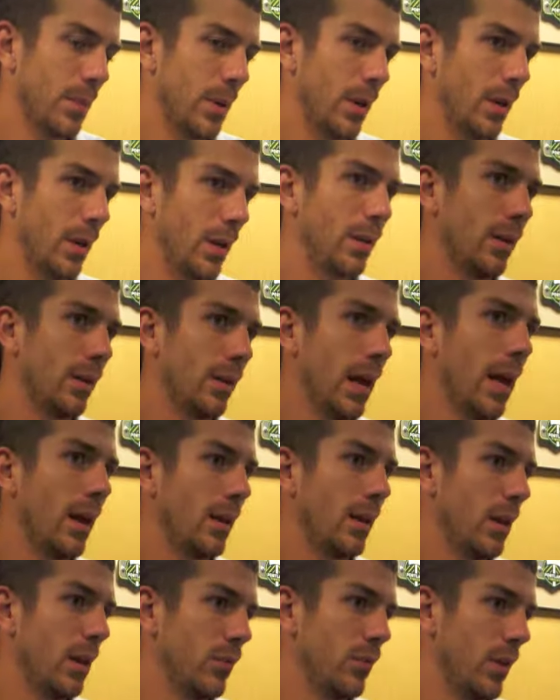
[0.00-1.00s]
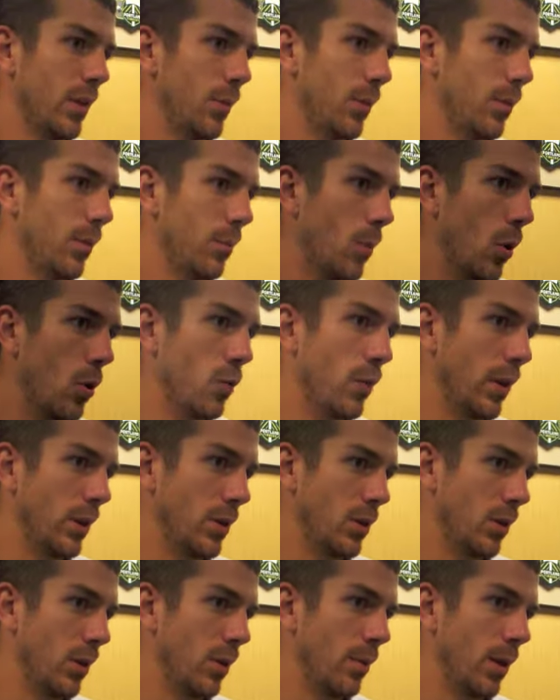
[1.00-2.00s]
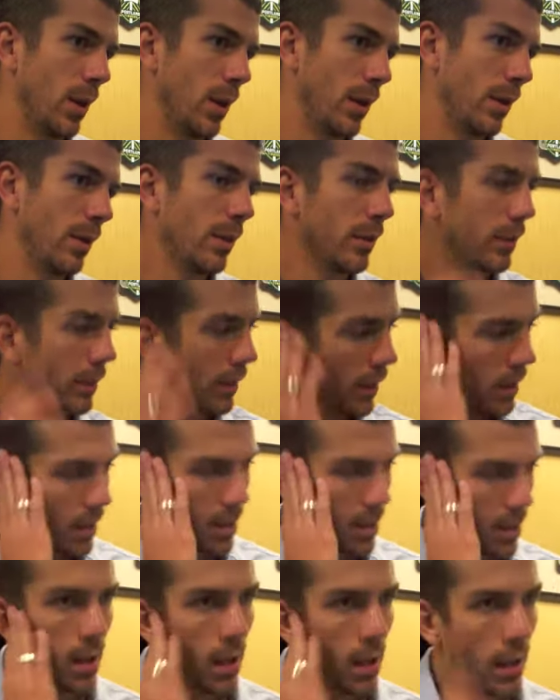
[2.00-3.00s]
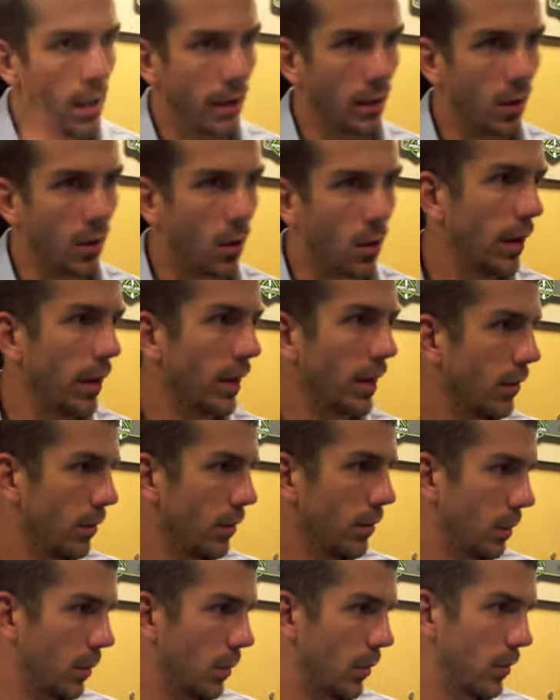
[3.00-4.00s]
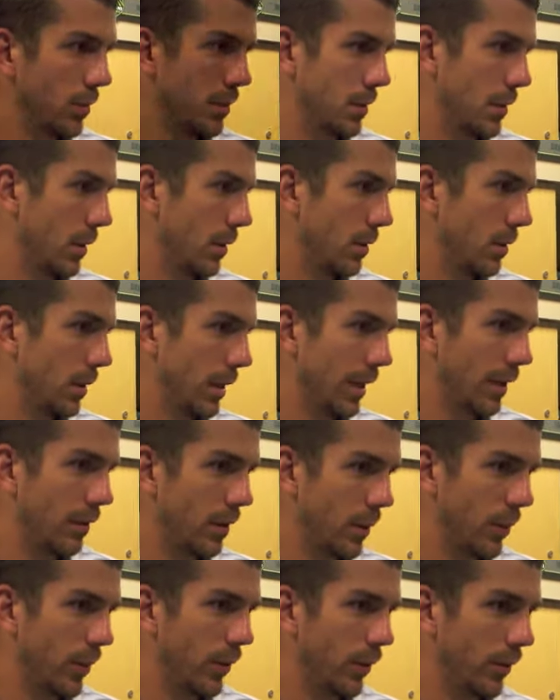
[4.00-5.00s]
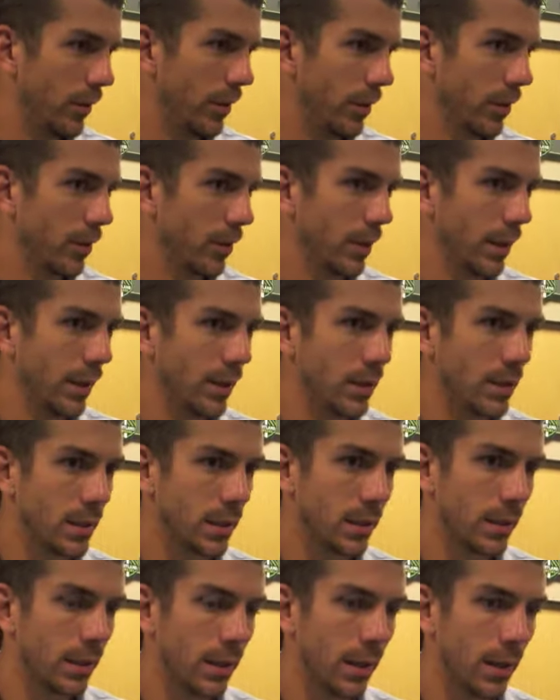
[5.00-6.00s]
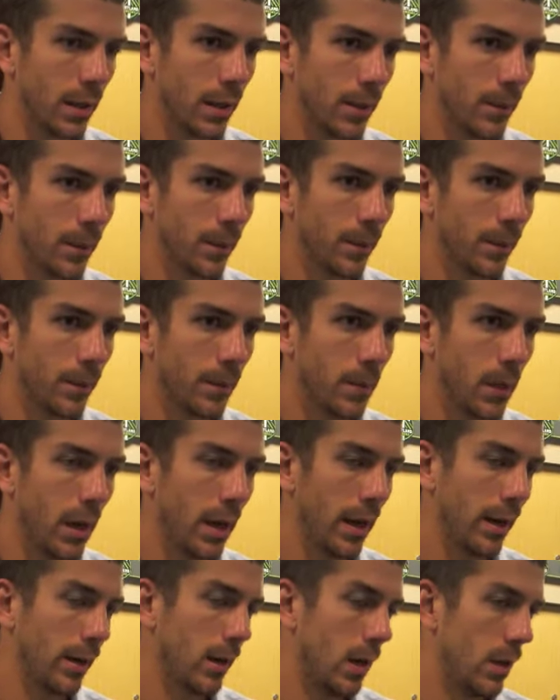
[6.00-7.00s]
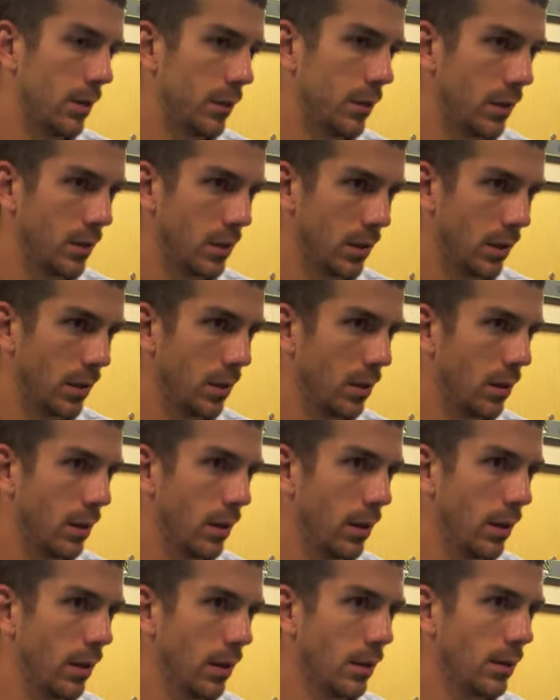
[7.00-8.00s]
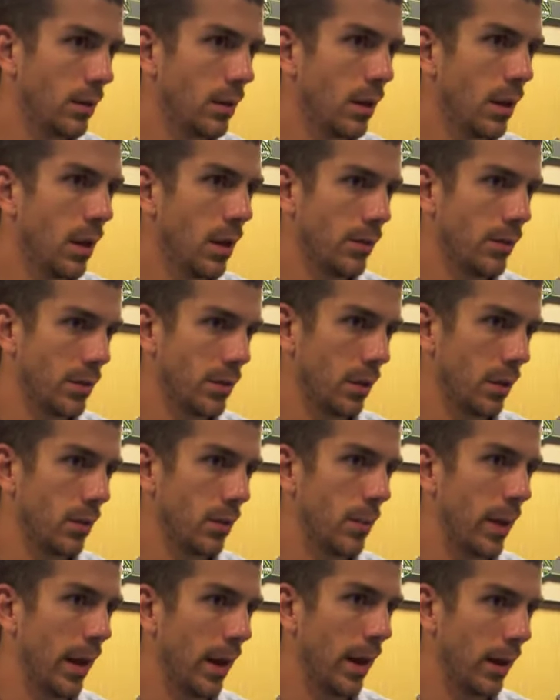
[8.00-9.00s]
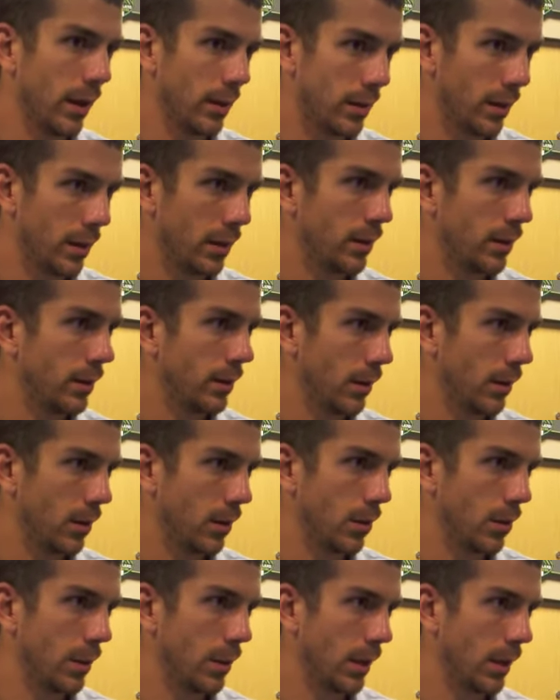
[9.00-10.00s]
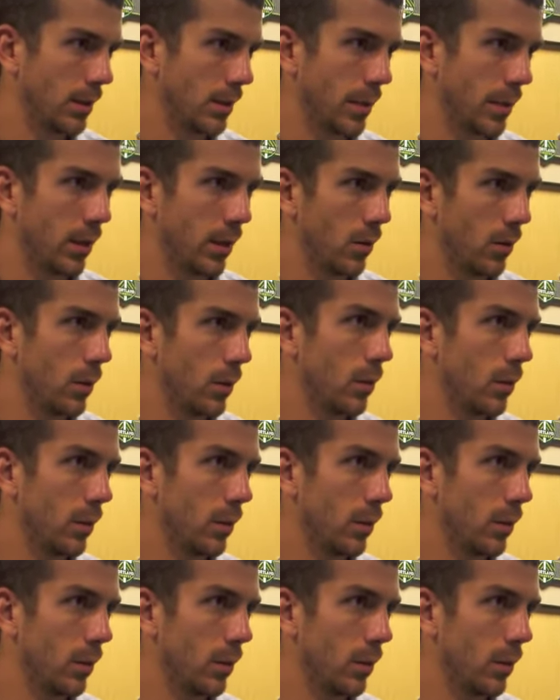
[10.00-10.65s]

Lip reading: I mean, yeah, it definitely motivates you. I mean, you don't like giving up goals. You don't like giving up 2-0 leads. But I had confidence. You know, if you start to panic, then, you know, things might go